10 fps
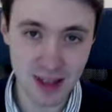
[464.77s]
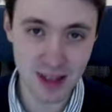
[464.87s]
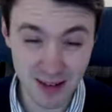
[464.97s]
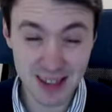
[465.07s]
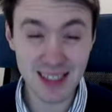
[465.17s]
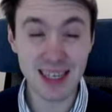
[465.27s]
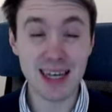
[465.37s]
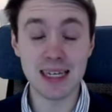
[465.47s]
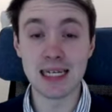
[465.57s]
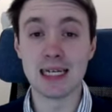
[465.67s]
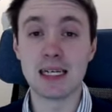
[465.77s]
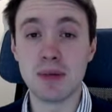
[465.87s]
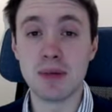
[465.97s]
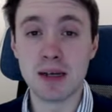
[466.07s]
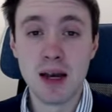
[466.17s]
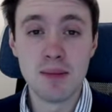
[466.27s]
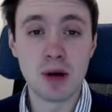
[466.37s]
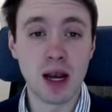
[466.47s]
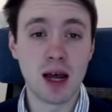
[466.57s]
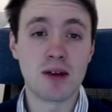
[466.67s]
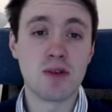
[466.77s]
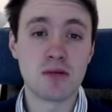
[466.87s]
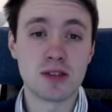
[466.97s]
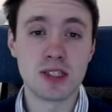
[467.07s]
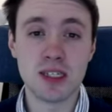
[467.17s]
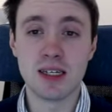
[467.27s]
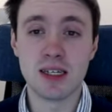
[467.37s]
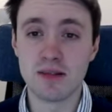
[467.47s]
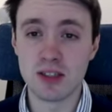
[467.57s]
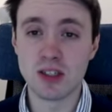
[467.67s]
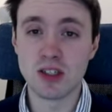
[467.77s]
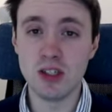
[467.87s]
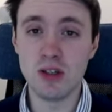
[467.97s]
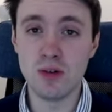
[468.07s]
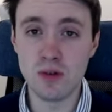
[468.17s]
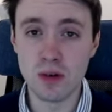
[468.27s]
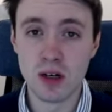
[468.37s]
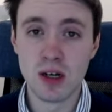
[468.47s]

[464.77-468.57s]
Now it's in the Aeneid a little bit, but a lot of what we're seeing here is this new